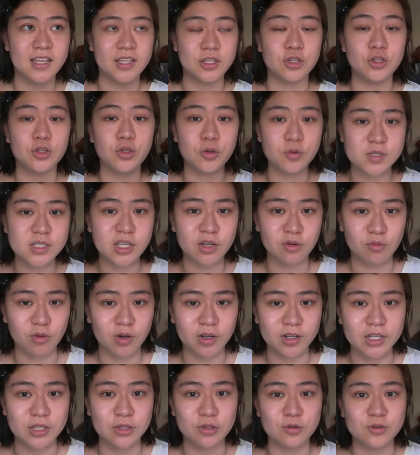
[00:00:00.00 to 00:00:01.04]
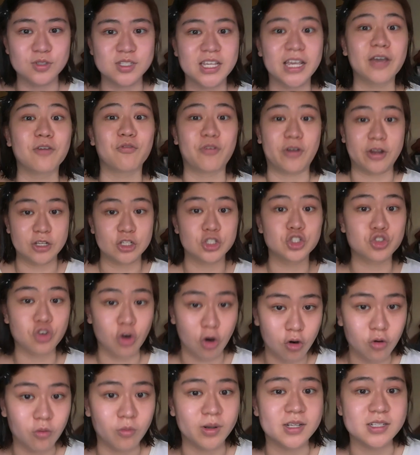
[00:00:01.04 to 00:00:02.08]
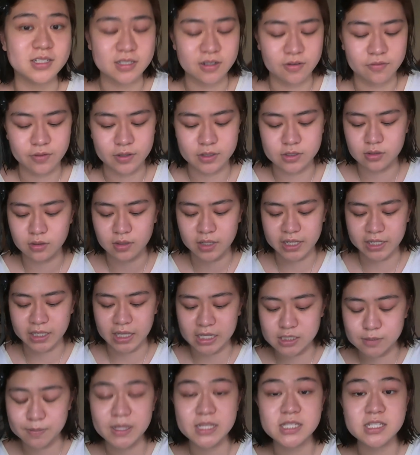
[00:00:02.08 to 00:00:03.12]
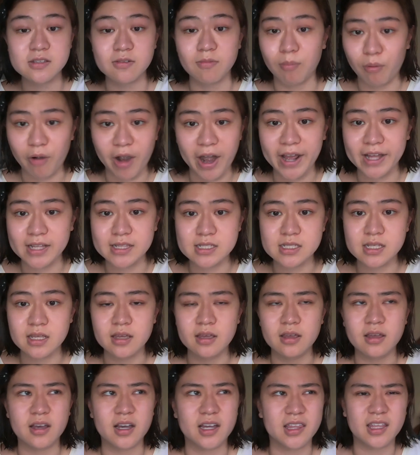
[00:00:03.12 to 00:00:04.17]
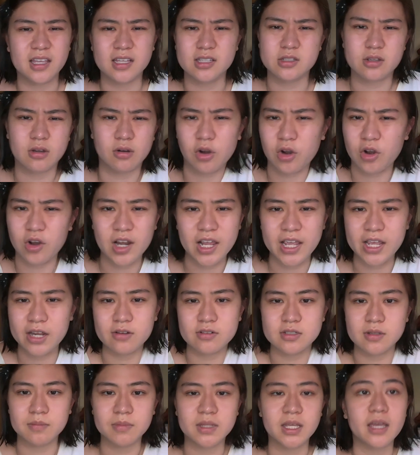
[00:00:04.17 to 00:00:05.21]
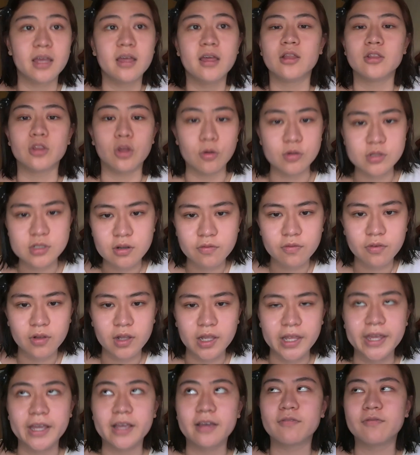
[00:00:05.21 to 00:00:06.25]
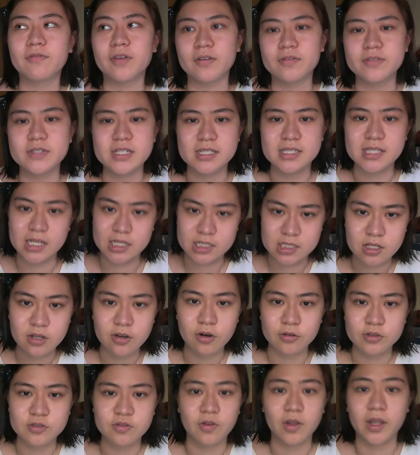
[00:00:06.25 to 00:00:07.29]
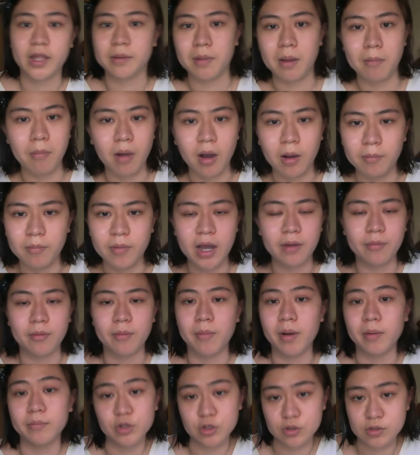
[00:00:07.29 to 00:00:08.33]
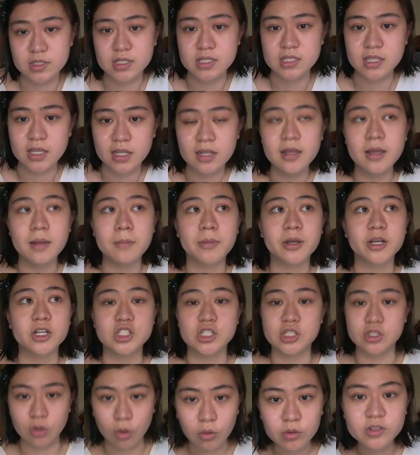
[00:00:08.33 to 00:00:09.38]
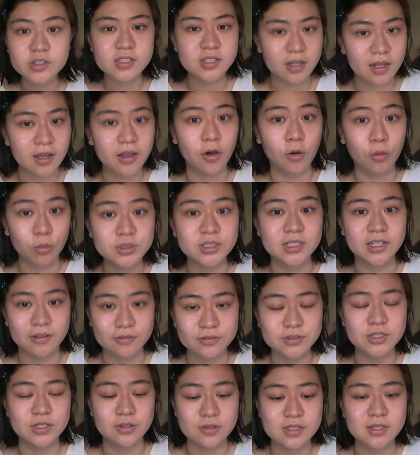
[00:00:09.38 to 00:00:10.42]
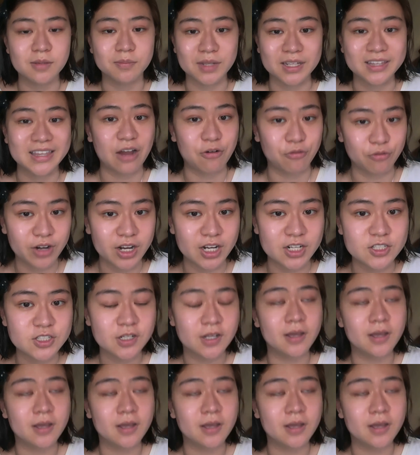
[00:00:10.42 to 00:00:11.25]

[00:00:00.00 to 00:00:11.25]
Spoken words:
Using one and using a very strong one is different. So expensive brands, I think it's called Guerlain or something, those are for 50, 60 year olds, for my mom, how my mom uses it, because she's old enough to use something that rich.